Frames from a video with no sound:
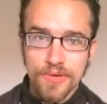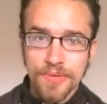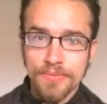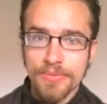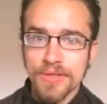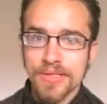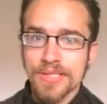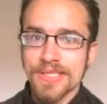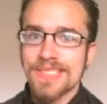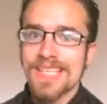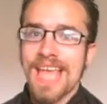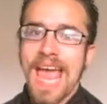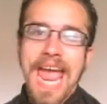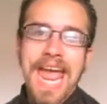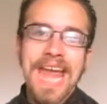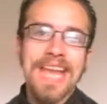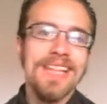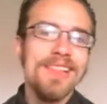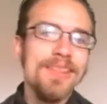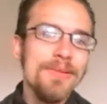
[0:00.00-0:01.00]
the bullets,
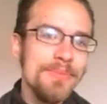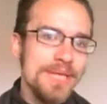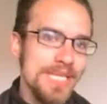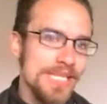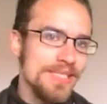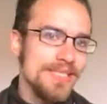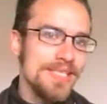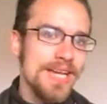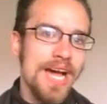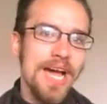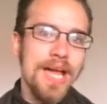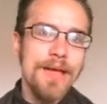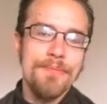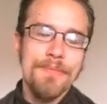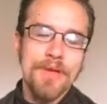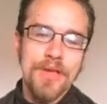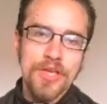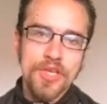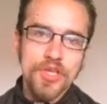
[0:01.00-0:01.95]
and in the meantime,